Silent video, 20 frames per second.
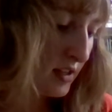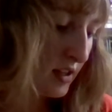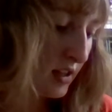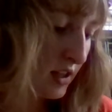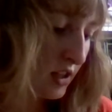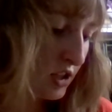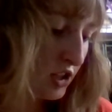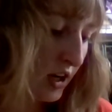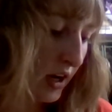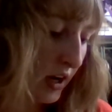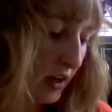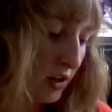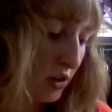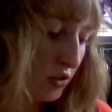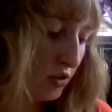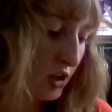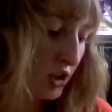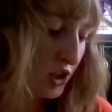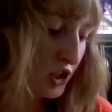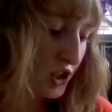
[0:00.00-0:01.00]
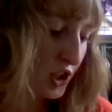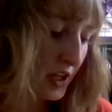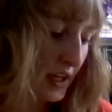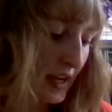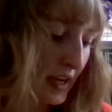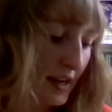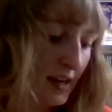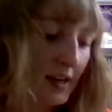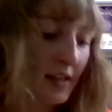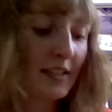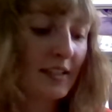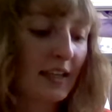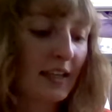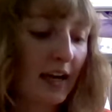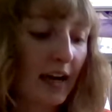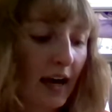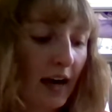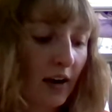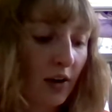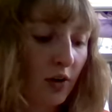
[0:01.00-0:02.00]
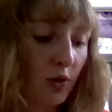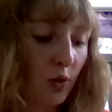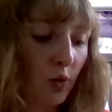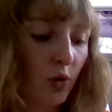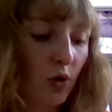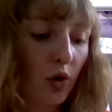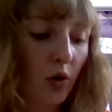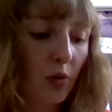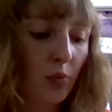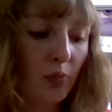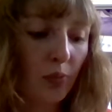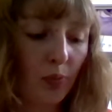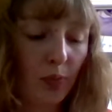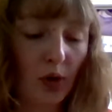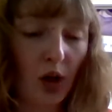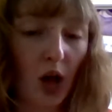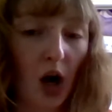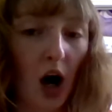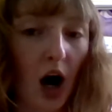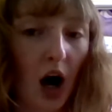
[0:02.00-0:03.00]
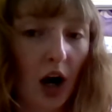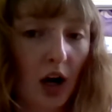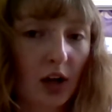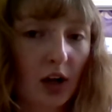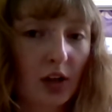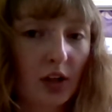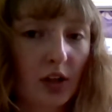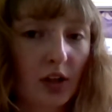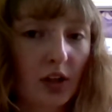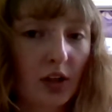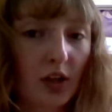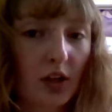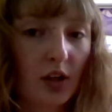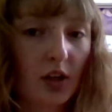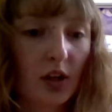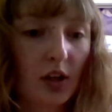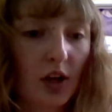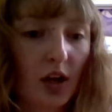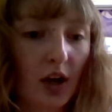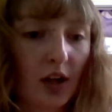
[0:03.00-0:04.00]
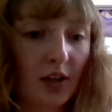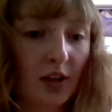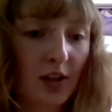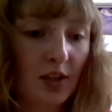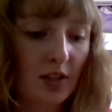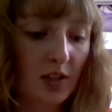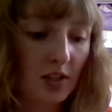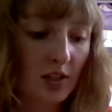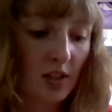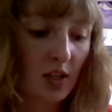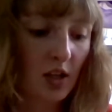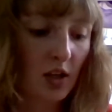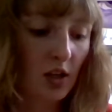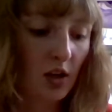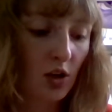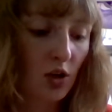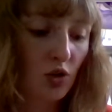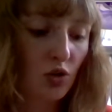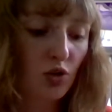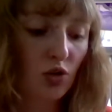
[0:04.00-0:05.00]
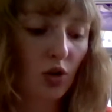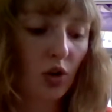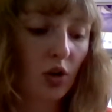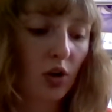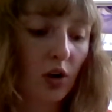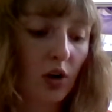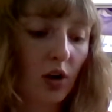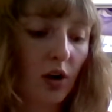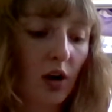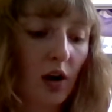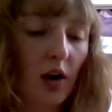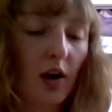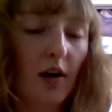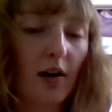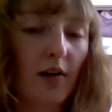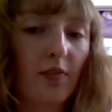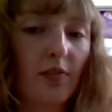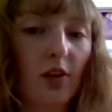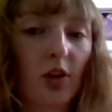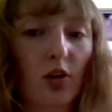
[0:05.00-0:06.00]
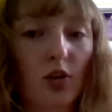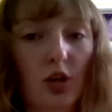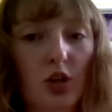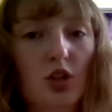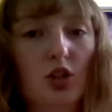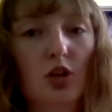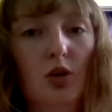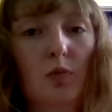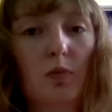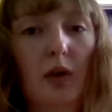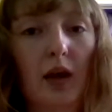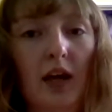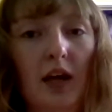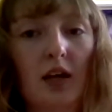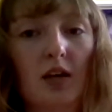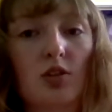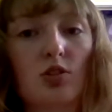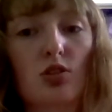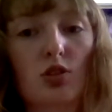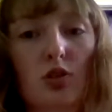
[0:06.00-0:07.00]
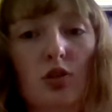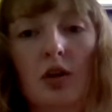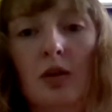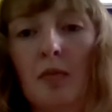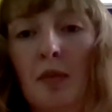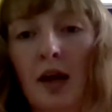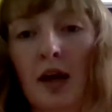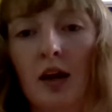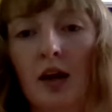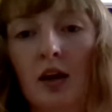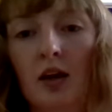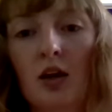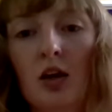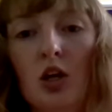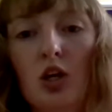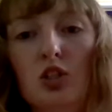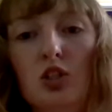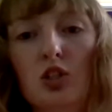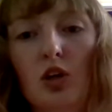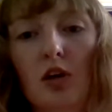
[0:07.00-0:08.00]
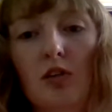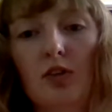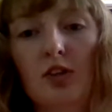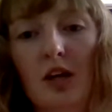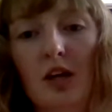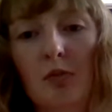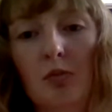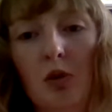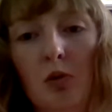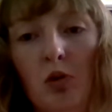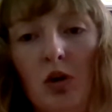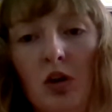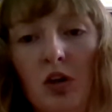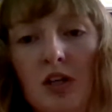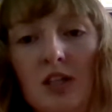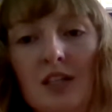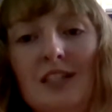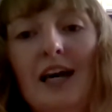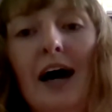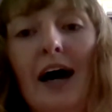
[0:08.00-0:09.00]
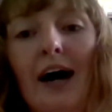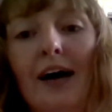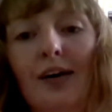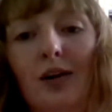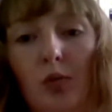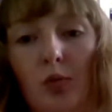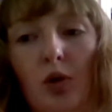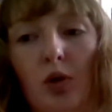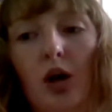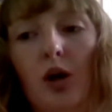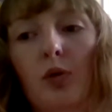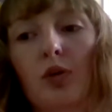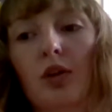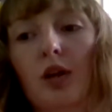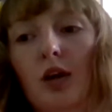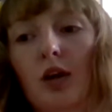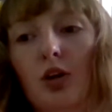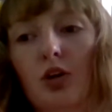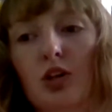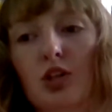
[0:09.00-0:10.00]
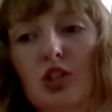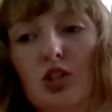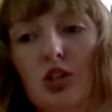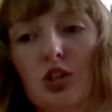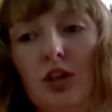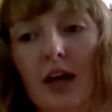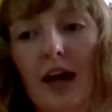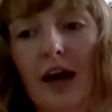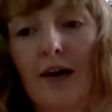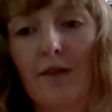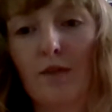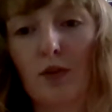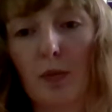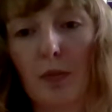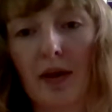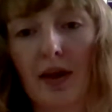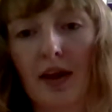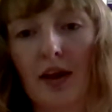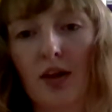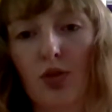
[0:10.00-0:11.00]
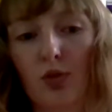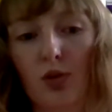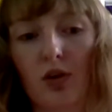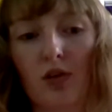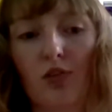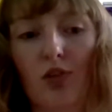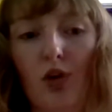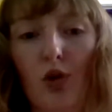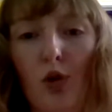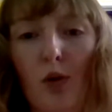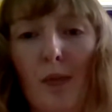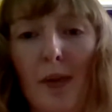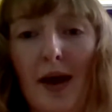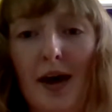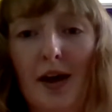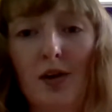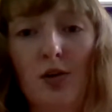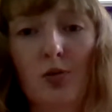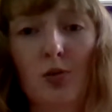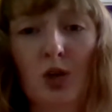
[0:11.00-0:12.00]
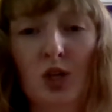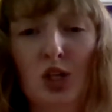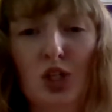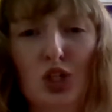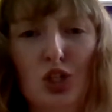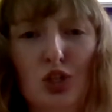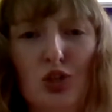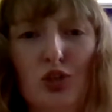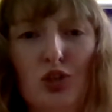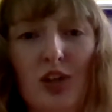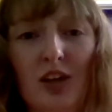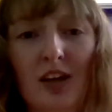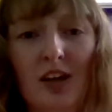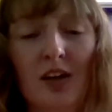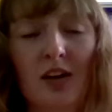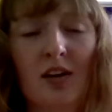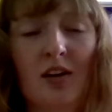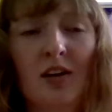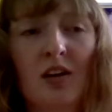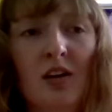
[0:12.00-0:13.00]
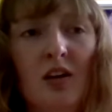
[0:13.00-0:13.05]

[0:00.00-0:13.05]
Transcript: the enchanted creature can't attack or block unless the controller of the creature pays 3 mana. So every time they want to attack or block with that creature, they have to pay 3 of their own mana, which then